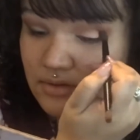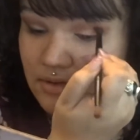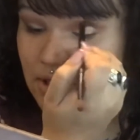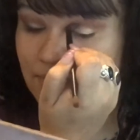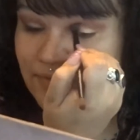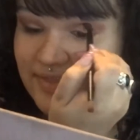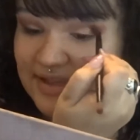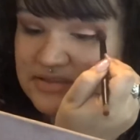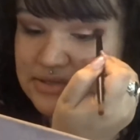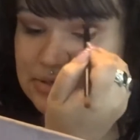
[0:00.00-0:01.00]
Hopefully
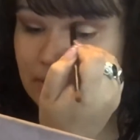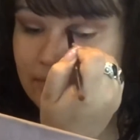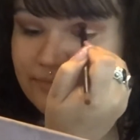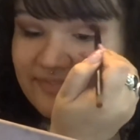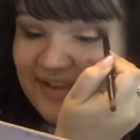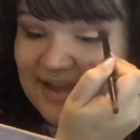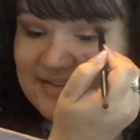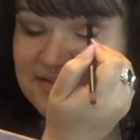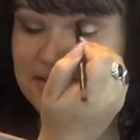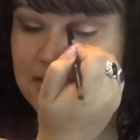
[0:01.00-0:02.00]
that's a known
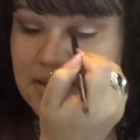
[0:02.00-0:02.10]
fact,